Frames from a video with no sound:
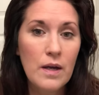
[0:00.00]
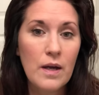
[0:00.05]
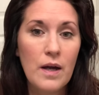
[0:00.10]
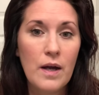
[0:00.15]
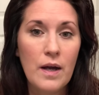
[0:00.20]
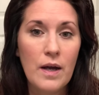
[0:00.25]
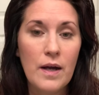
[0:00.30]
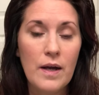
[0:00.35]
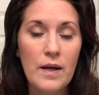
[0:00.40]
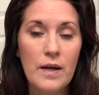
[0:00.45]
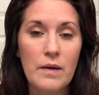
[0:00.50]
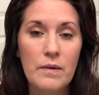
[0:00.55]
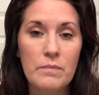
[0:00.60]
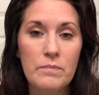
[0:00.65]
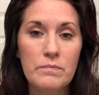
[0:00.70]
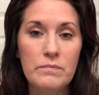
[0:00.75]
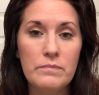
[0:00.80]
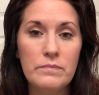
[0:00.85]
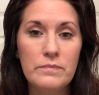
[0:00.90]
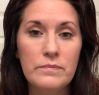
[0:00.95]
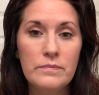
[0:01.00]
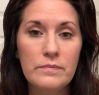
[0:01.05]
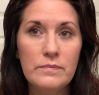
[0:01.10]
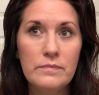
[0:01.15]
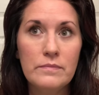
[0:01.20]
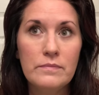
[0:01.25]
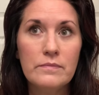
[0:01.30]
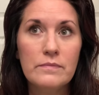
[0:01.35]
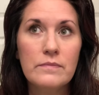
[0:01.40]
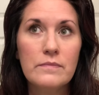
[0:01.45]

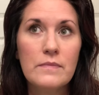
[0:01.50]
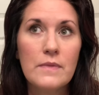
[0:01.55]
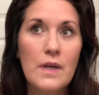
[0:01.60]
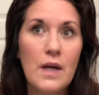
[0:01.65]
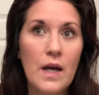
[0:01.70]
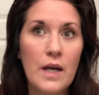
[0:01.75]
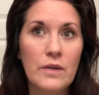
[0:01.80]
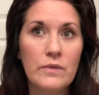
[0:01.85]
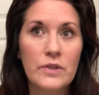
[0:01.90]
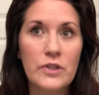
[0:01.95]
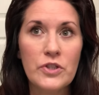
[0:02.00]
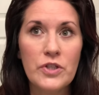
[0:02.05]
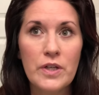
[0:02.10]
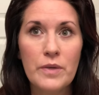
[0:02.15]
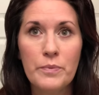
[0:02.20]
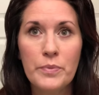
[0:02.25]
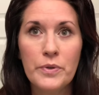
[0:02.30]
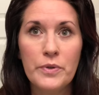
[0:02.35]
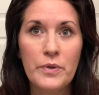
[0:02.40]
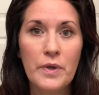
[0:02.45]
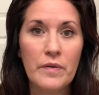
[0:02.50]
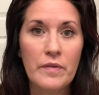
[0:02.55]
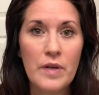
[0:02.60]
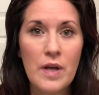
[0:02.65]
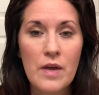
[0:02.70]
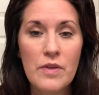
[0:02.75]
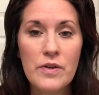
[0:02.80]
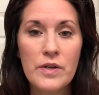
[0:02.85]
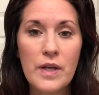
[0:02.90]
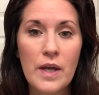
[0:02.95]
I only shampoo every
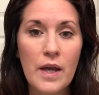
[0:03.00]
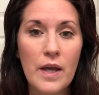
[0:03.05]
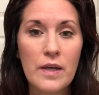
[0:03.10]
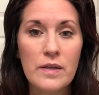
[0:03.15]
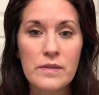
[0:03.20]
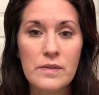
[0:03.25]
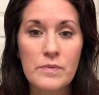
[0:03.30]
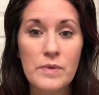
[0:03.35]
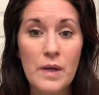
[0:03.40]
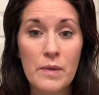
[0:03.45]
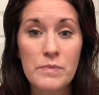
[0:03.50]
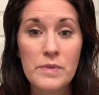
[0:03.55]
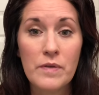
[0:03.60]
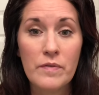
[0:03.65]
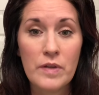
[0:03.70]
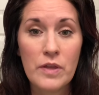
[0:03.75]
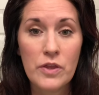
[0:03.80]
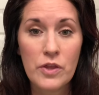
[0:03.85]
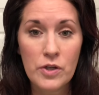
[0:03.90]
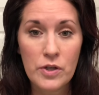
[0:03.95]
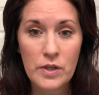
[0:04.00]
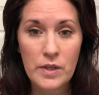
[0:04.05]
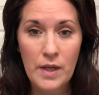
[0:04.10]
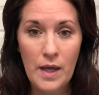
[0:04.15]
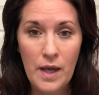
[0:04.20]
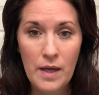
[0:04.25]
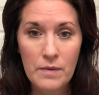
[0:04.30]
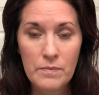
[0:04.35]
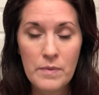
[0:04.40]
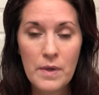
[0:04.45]
other day, sometimes every 3rd
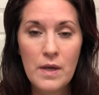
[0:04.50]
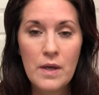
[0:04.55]
day.